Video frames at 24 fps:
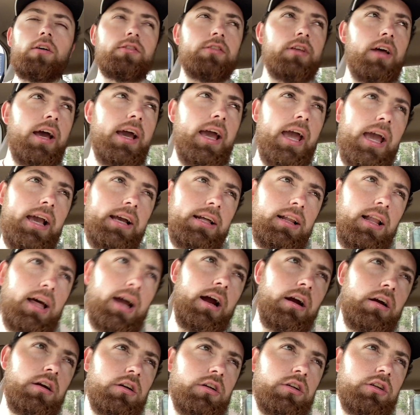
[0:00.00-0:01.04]
say, hey,
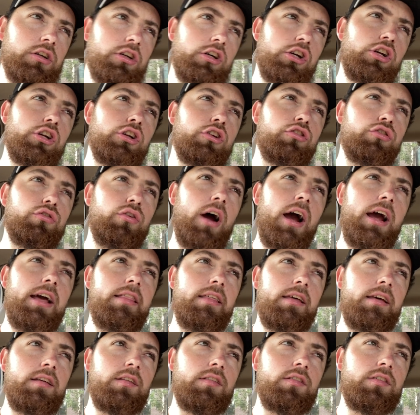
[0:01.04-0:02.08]
Claire, try
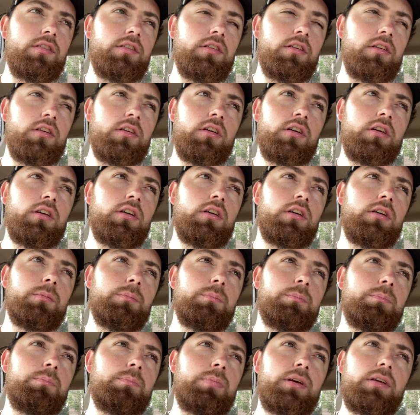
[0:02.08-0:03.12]
this
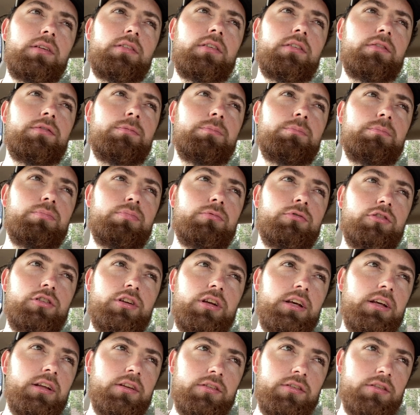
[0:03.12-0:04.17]
piece of
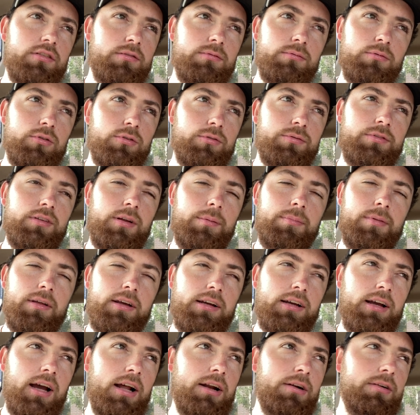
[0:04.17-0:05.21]
cheese or
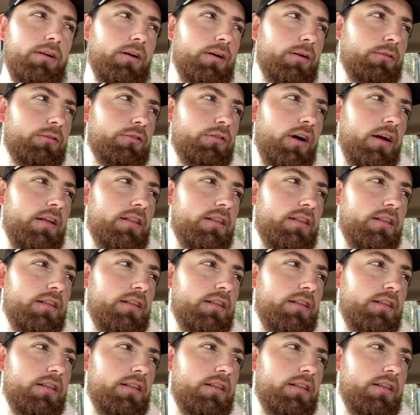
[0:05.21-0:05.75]
something, I don't know, try